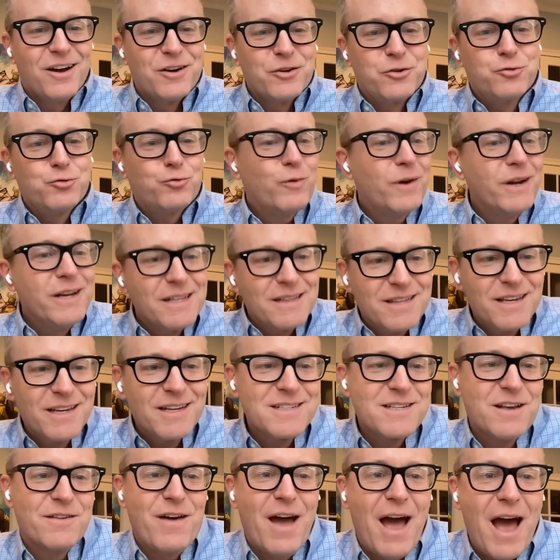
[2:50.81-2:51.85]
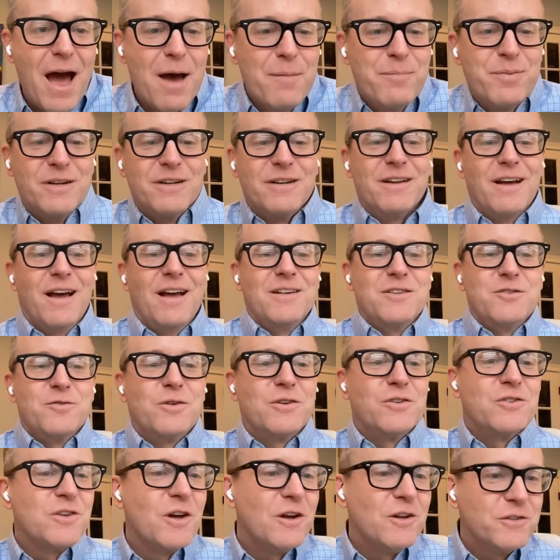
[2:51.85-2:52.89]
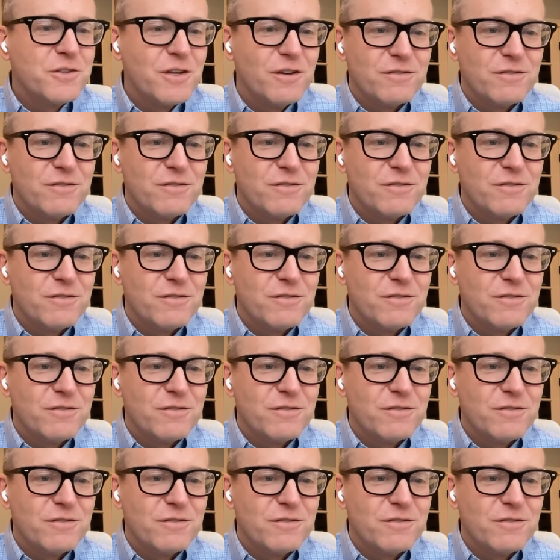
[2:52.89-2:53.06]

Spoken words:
great things have happened as a result